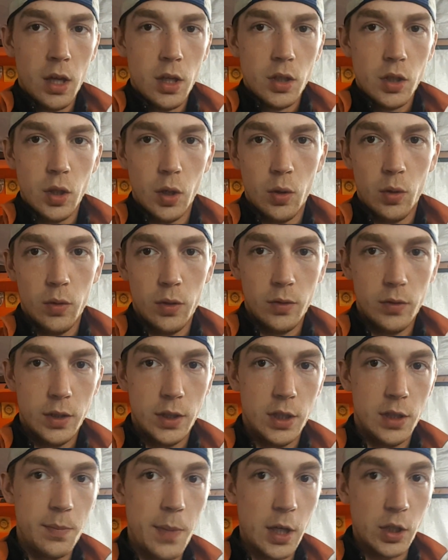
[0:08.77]
So there's
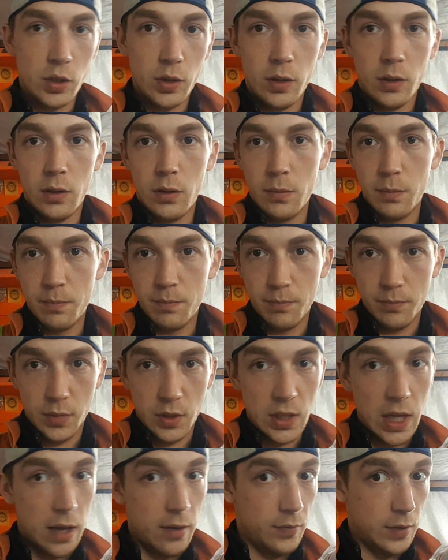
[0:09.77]
a special
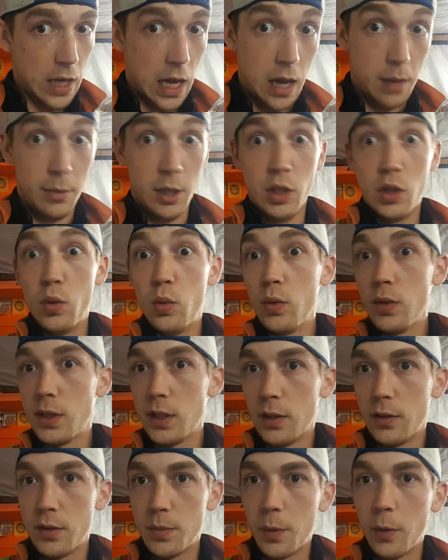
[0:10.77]
set of timing
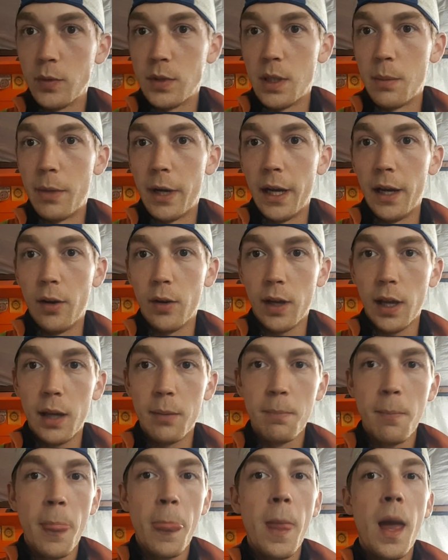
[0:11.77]
tools you're supposed to buy,
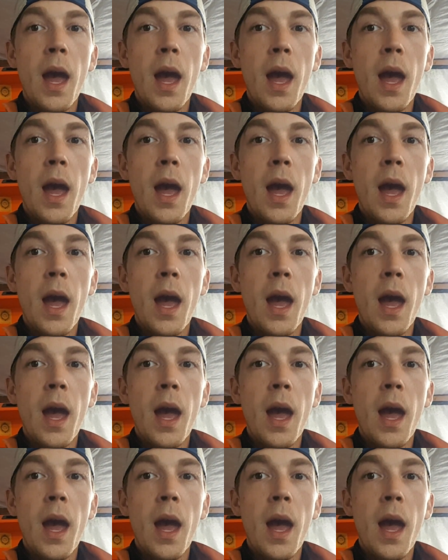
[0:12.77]
okay?